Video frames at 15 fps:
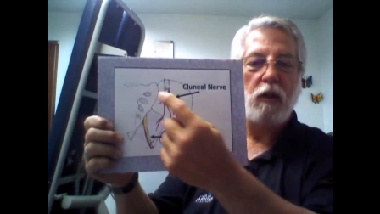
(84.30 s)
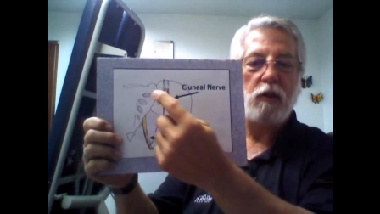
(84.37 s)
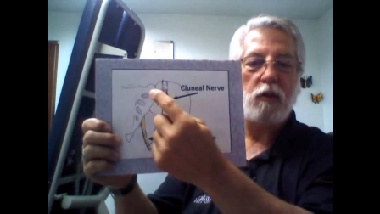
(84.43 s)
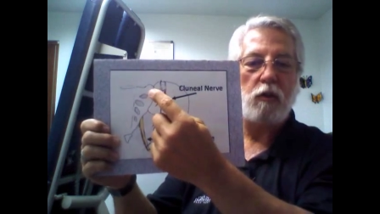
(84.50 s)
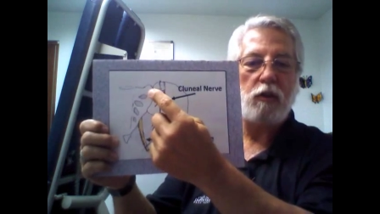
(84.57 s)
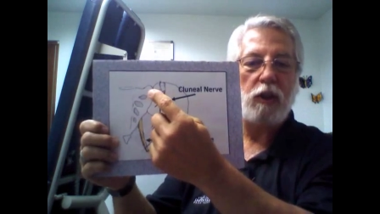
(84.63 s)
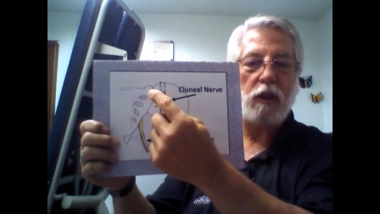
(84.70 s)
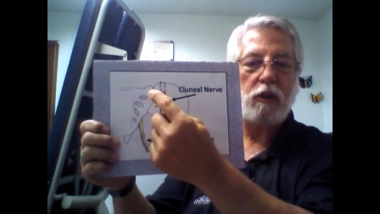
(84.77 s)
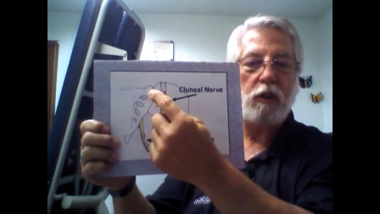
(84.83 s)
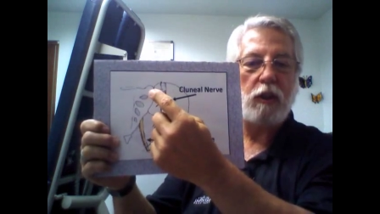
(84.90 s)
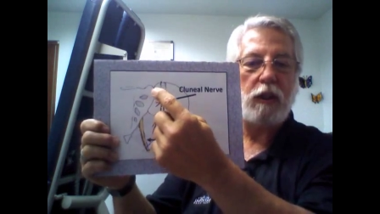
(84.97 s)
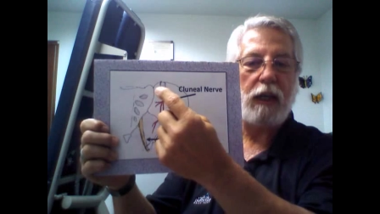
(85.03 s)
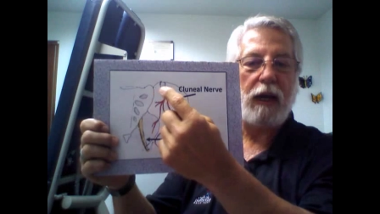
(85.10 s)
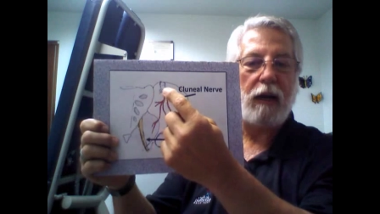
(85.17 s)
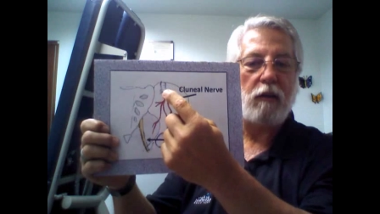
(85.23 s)
So just to
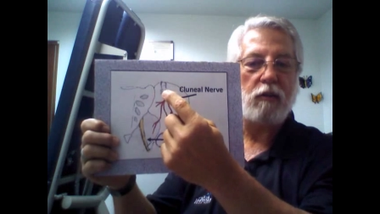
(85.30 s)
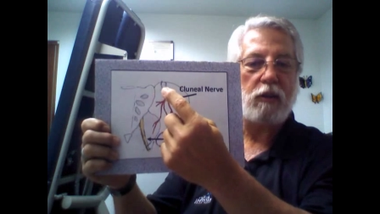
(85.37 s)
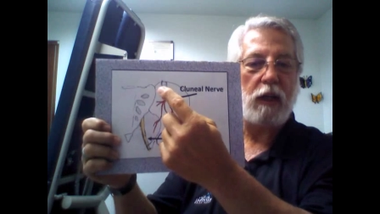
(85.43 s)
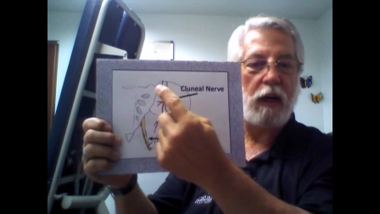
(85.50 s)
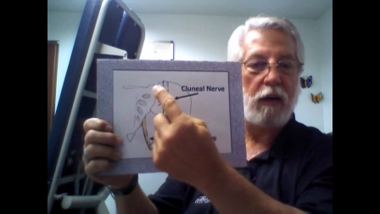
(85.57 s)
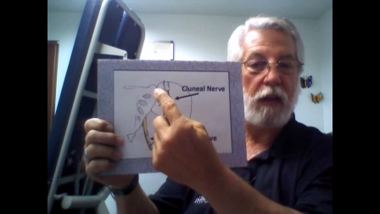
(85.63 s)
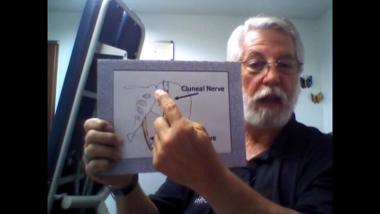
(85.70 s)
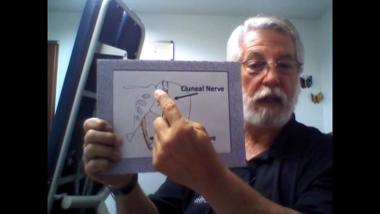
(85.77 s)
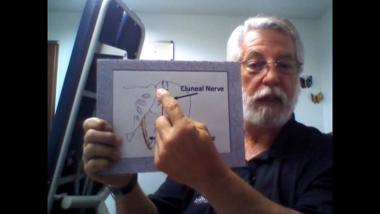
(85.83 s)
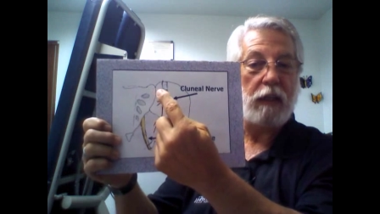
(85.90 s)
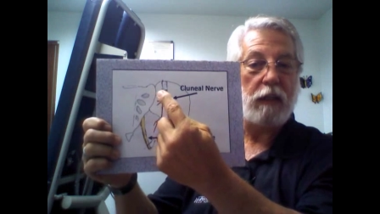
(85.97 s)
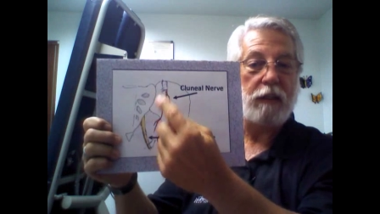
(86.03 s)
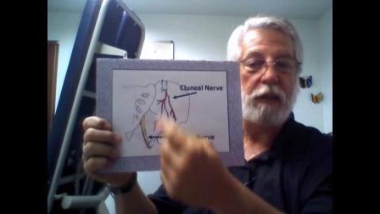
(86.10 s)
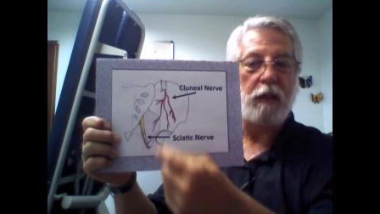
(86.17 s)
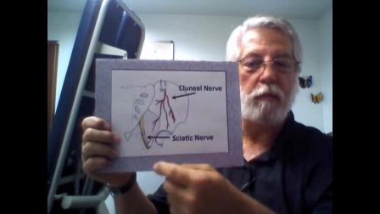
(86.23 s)
the outside of that
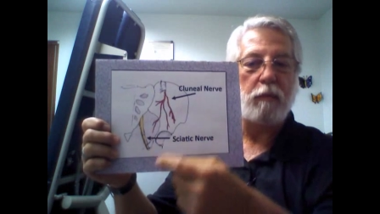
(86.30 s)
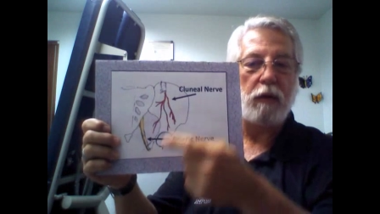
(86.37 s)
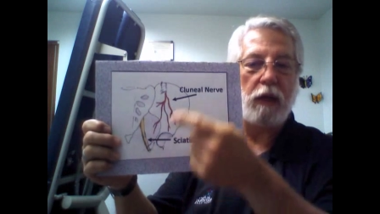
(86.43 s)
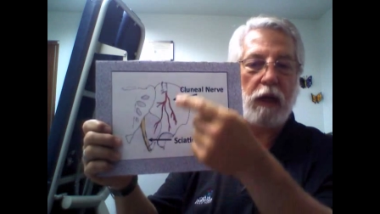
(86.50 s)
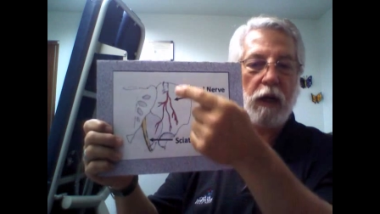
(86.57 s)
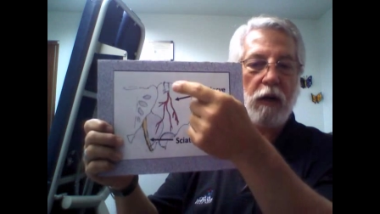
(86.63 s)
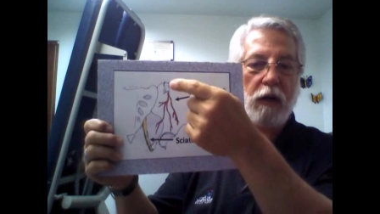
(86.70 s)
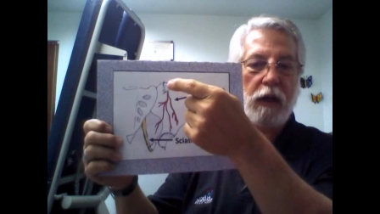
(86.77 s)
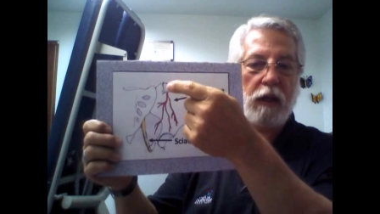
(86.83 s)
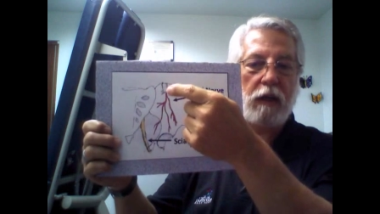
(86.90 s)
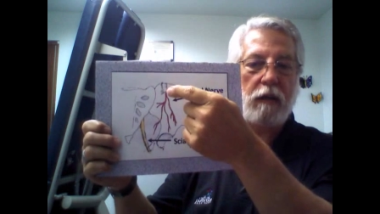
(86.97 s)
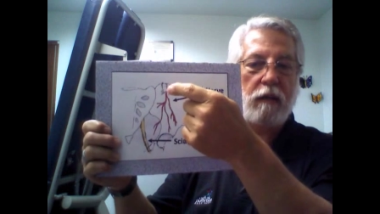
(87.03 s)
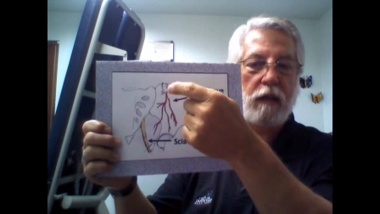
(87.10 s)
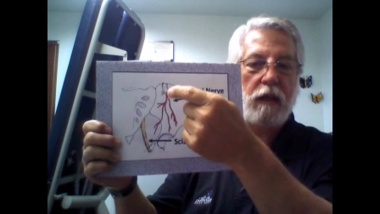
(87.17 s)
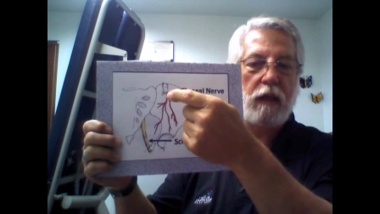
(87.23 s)
little dimple
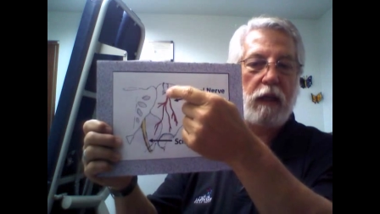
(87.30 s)
area